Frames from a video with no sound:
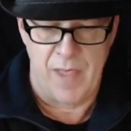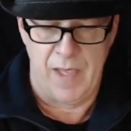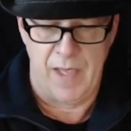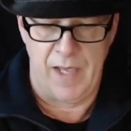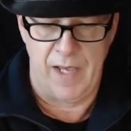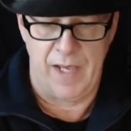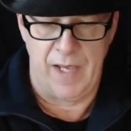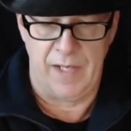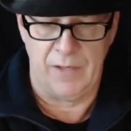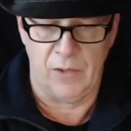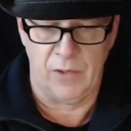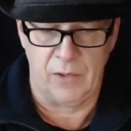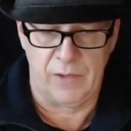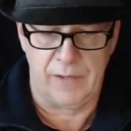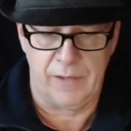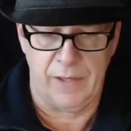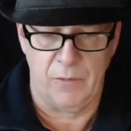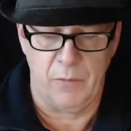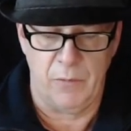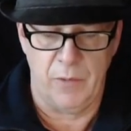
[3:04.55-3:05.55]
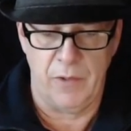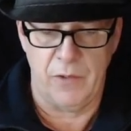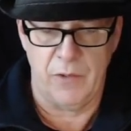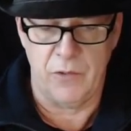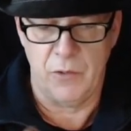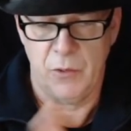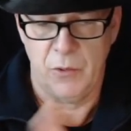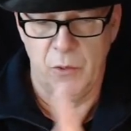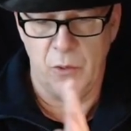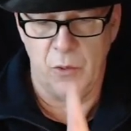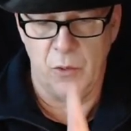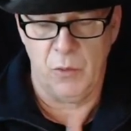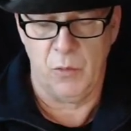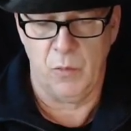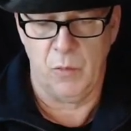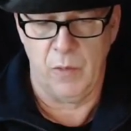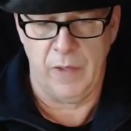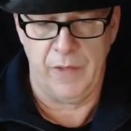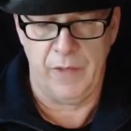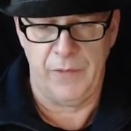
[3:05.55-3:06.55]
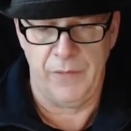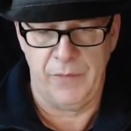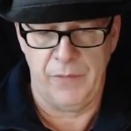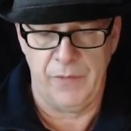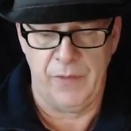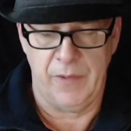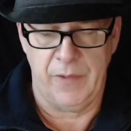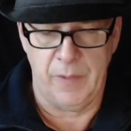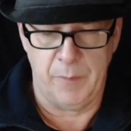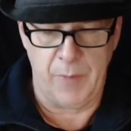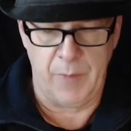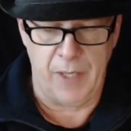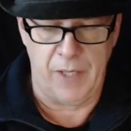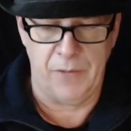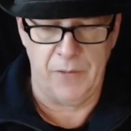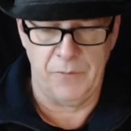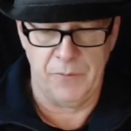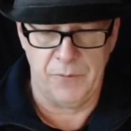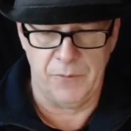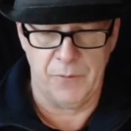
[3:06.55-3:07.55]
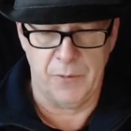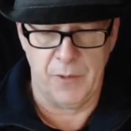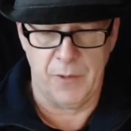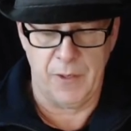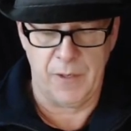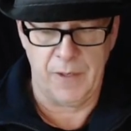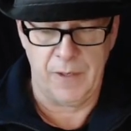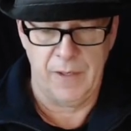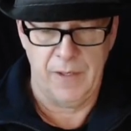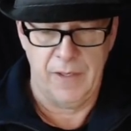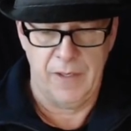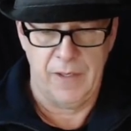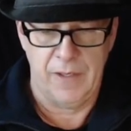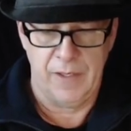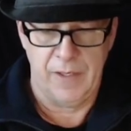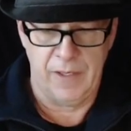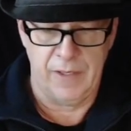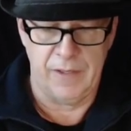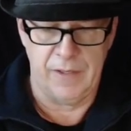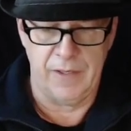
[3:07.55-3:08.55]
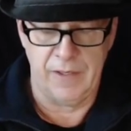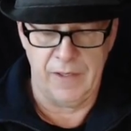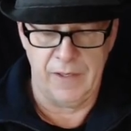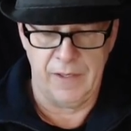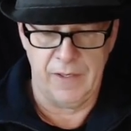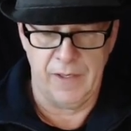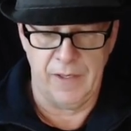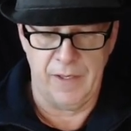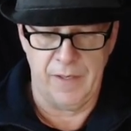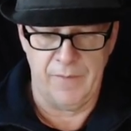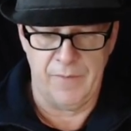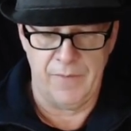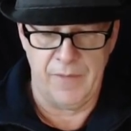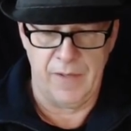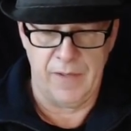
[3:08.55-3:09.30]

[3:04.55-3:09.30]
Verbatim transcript: and looked at where the jewel was and the pallet fork and the uh,